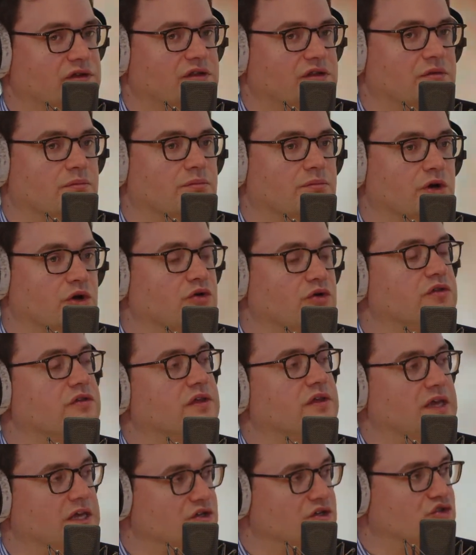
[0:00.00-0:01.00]
the most
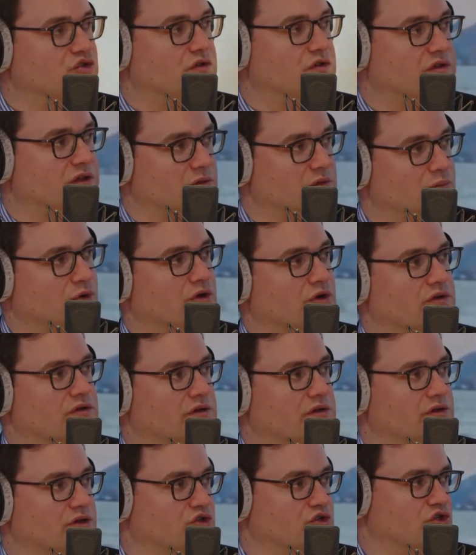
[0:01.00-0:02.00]
interesting
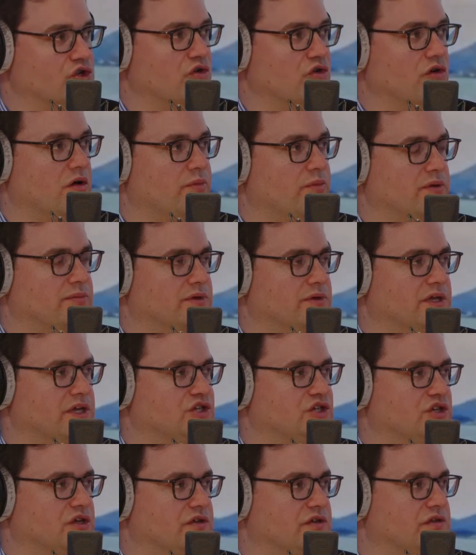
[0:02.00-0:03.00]
person to show up in
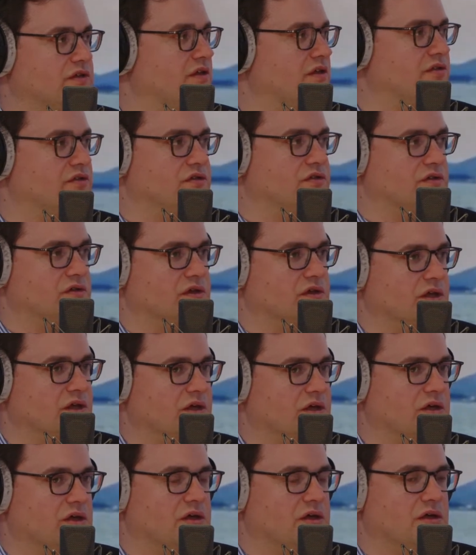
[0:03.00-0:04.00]
Malaysia since
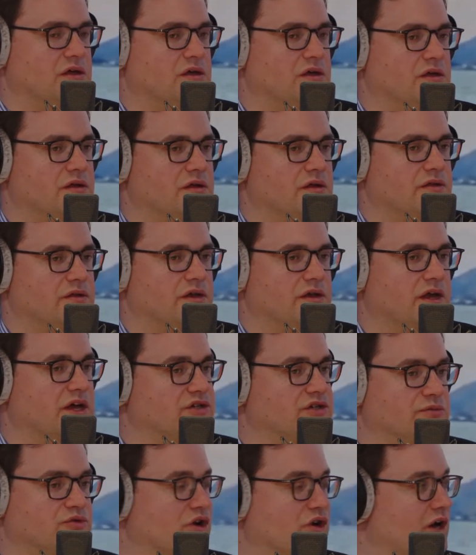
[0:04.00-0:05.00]
the
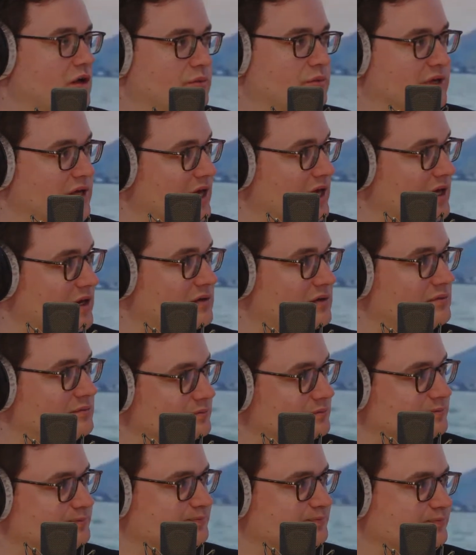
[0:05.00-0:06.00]
Najib trial began. I mean,
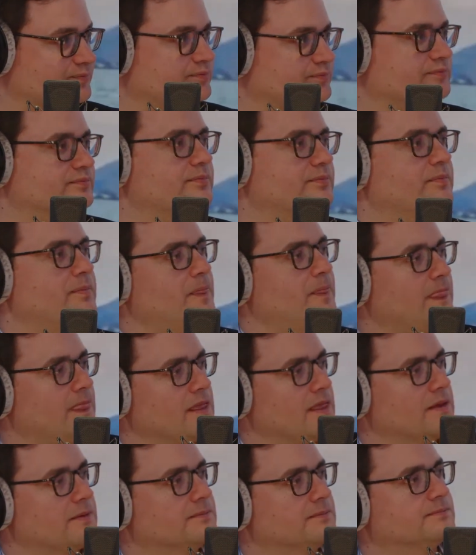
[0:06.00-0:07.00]
she was right at the
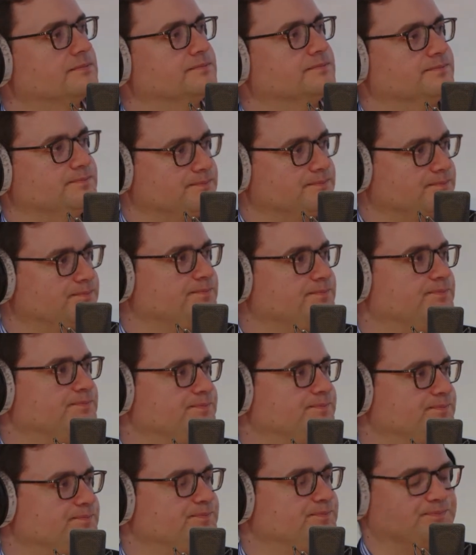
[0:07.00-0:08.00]
center of the fraud. She
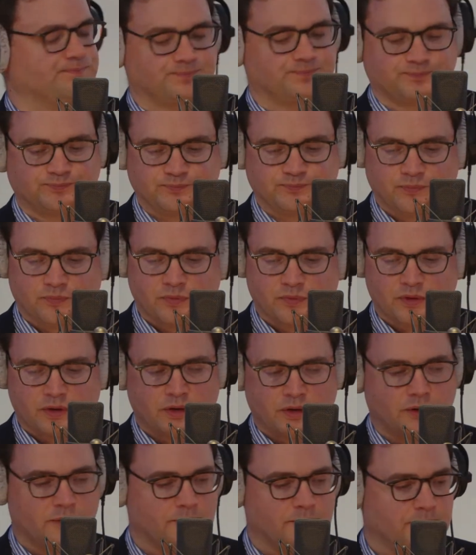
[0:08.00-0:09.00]
was in
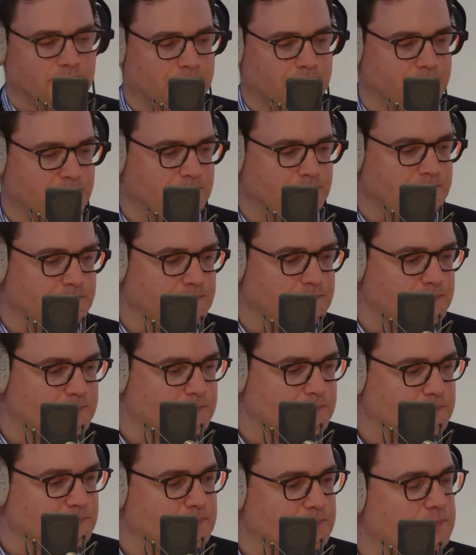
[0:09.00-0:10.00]
charge of
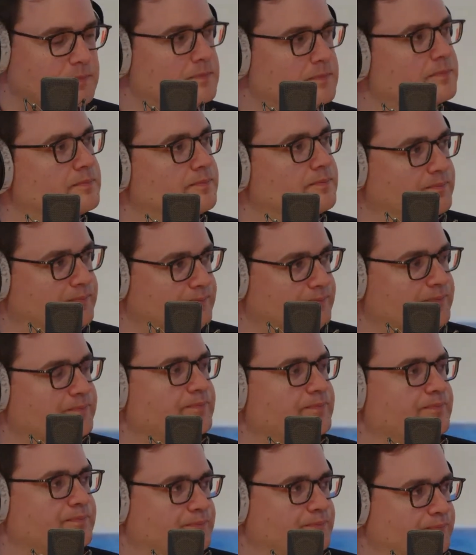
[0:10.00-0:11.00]
1MDB's relationship with
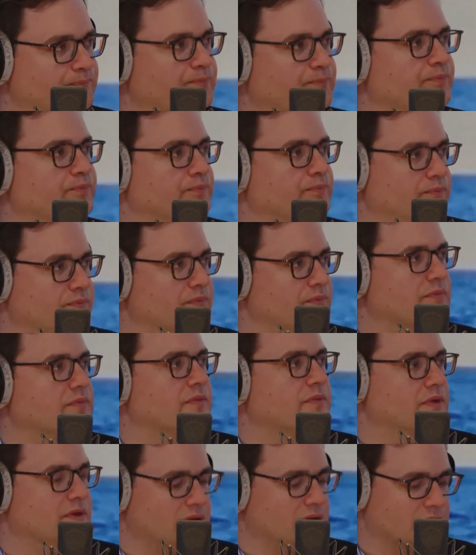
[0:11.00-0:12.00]
Goldman Sachs
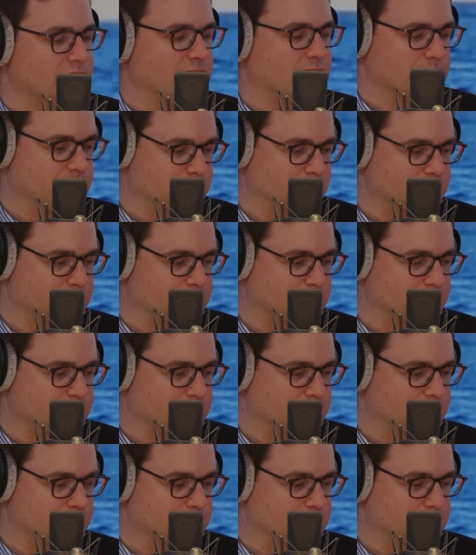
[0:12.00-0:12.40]
as well. We